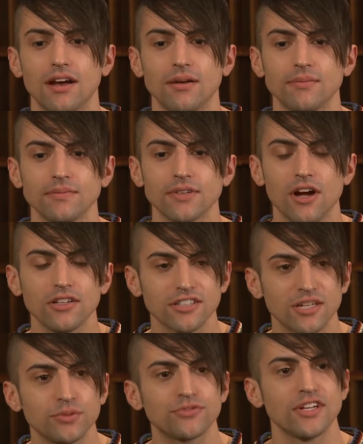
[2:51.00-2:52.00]
um, called a
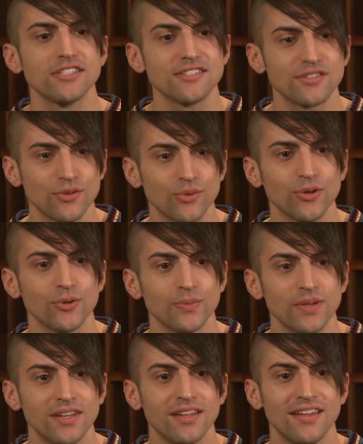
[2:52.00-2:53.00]
couple friends into the
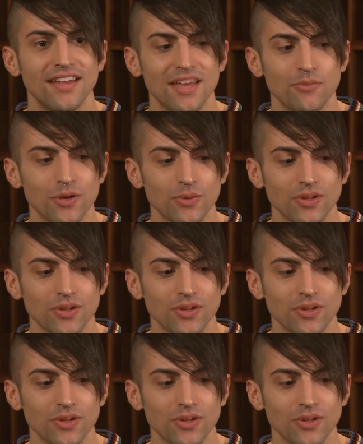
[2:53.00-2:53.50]
room and